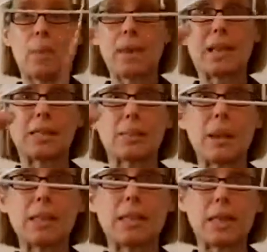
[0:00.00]
because it
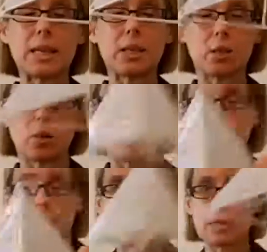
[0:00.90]
makes it easier for
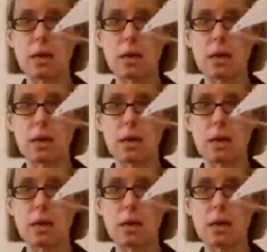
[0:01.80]
me to